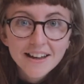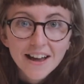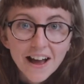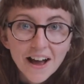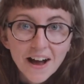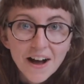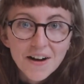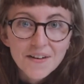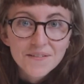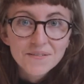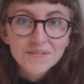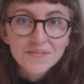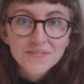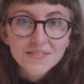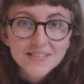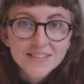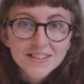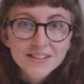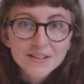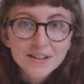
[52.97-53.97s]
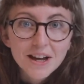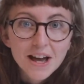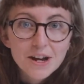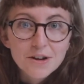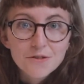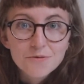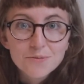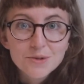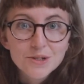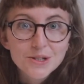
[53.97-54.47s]
to kind
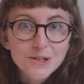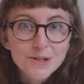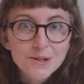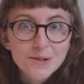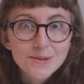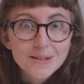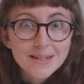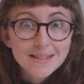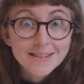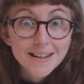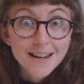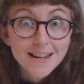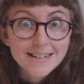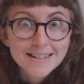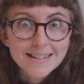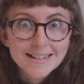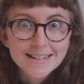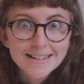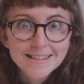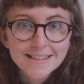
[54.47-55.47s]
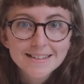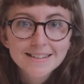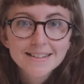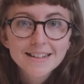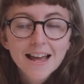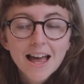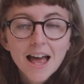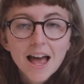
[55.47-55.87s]
of pursue these ideas.